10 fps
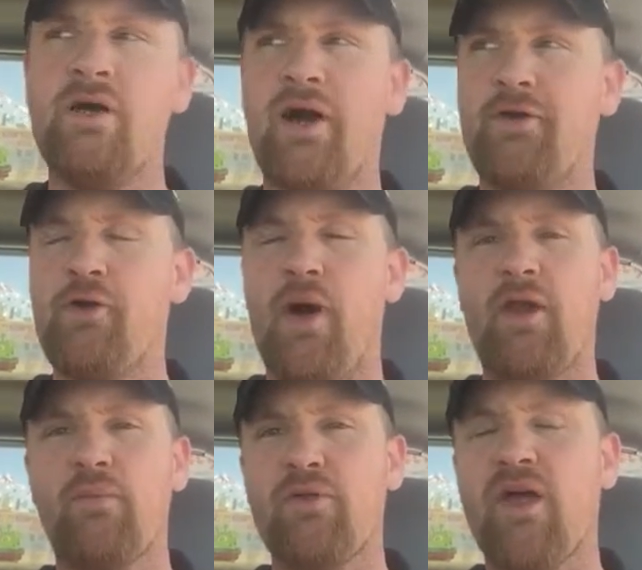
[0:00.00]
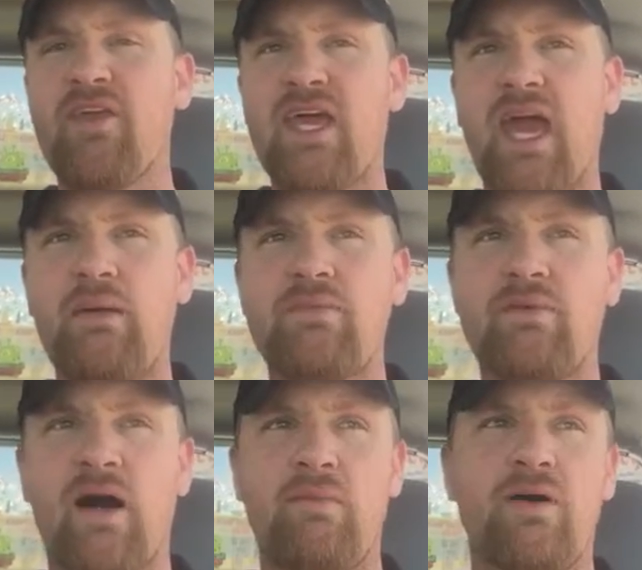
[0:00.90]
I don't know. I don't play the
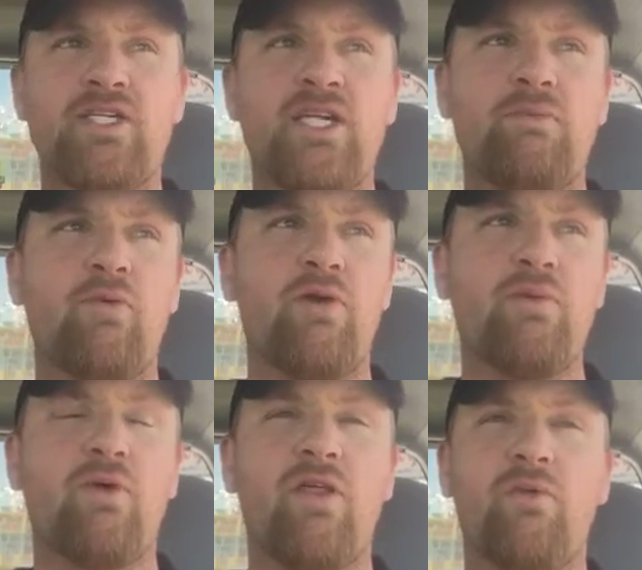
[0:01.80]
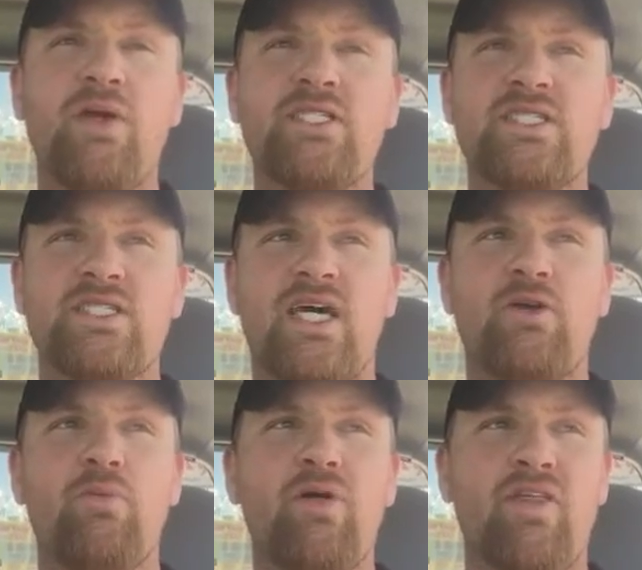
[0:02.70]
game uh, much anymore. And one of the reasons I
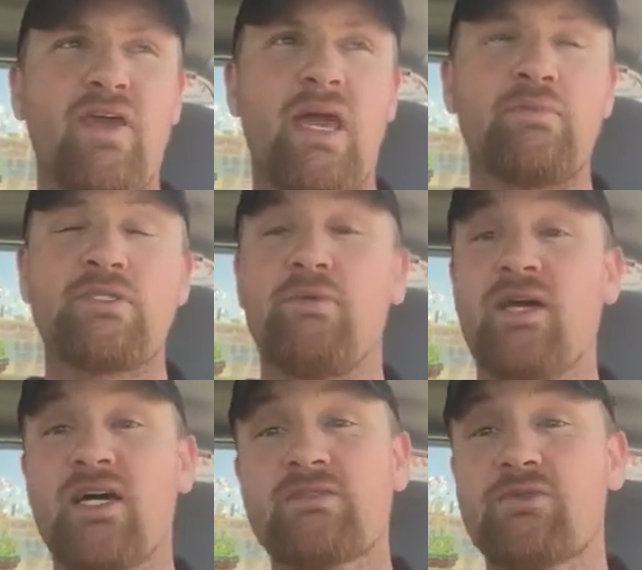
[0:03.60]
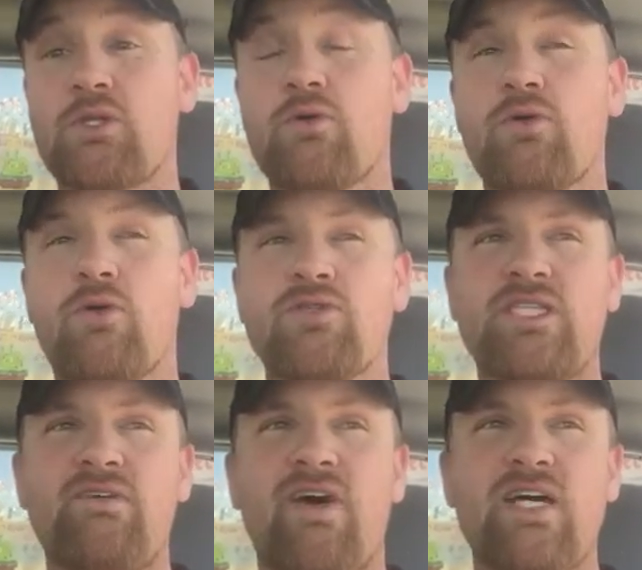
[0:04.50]
don't play the game is because of Stone Cold
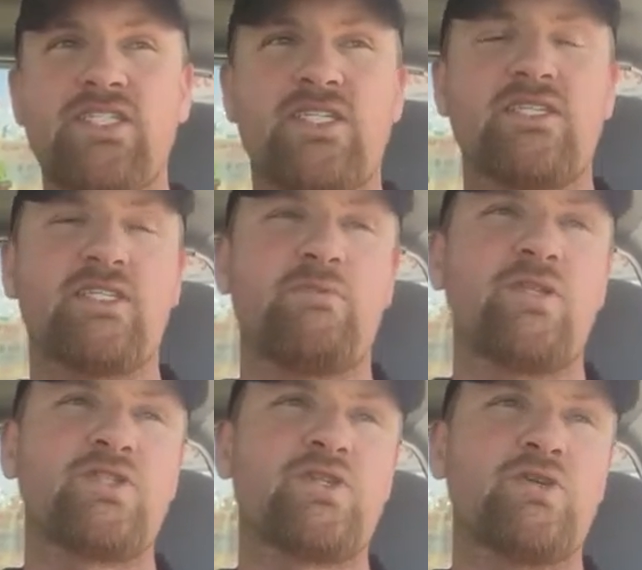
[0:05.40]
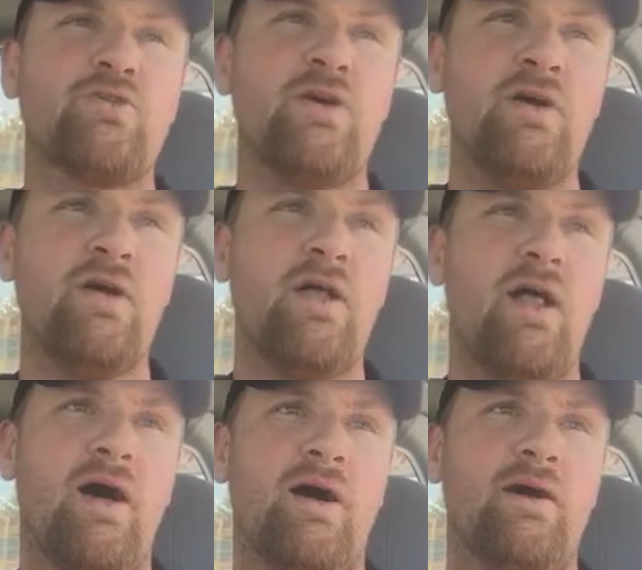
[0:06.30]
Steve Austin, to be the truth.
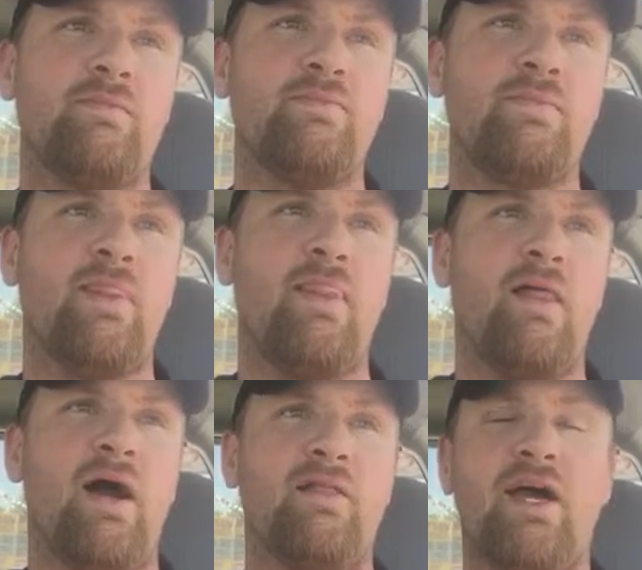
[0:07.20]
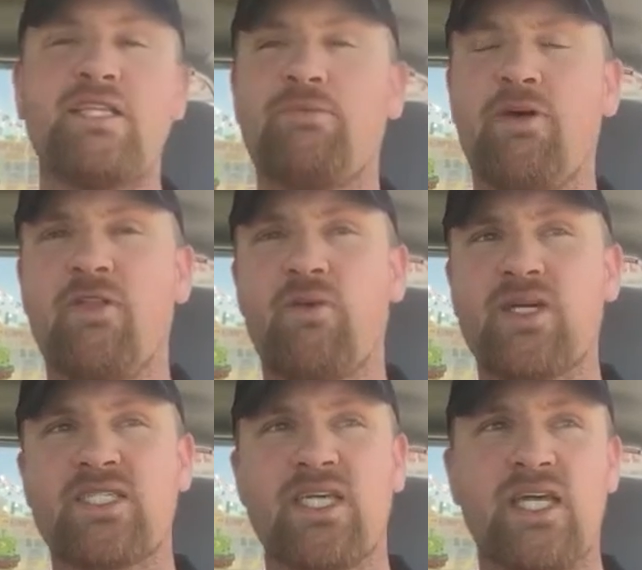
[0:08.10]
Um, I like to play the
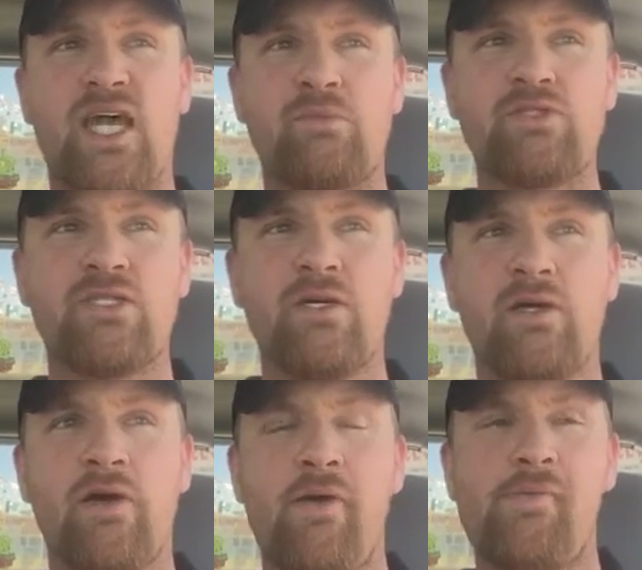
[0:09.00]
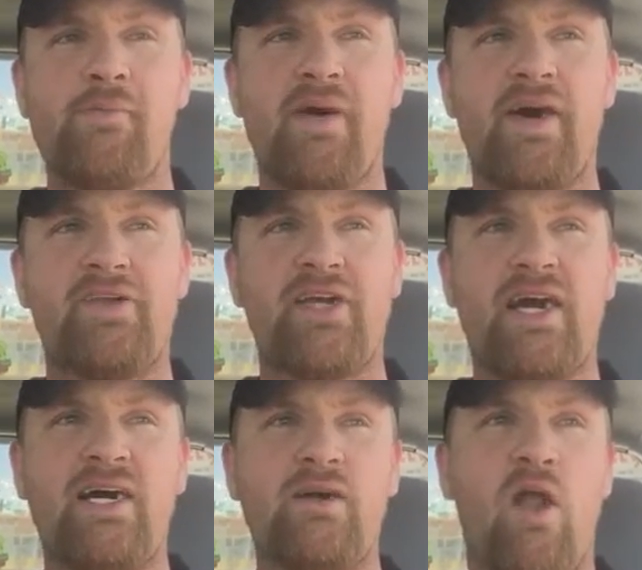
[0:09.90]
wrestling games. But
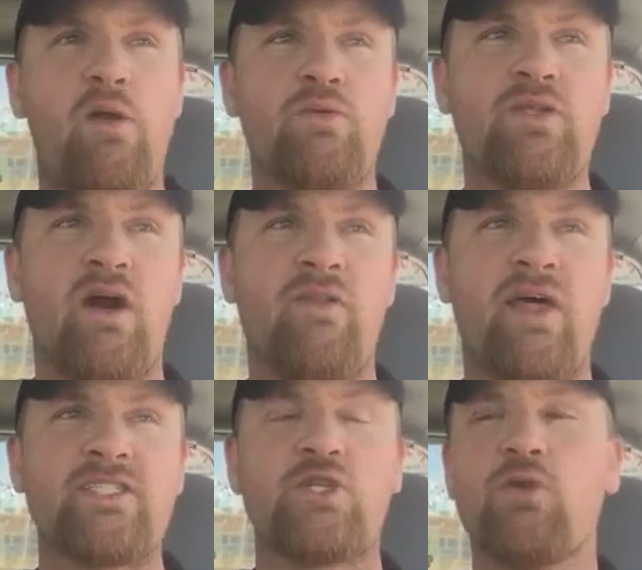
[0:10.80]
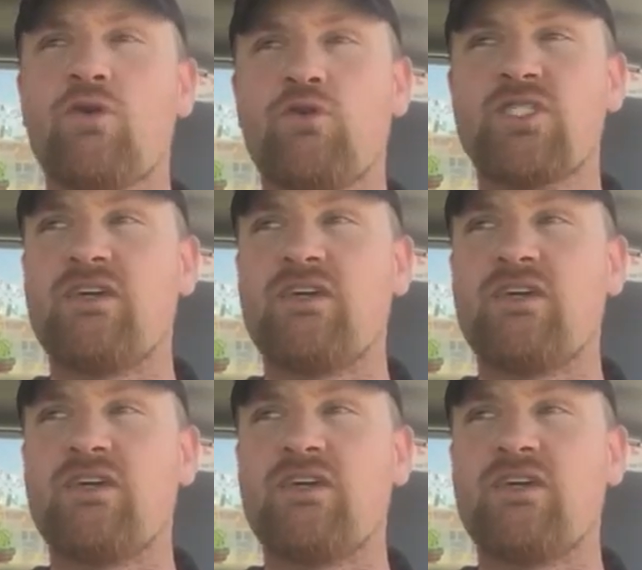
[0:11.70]
uh, when on that Stone Cold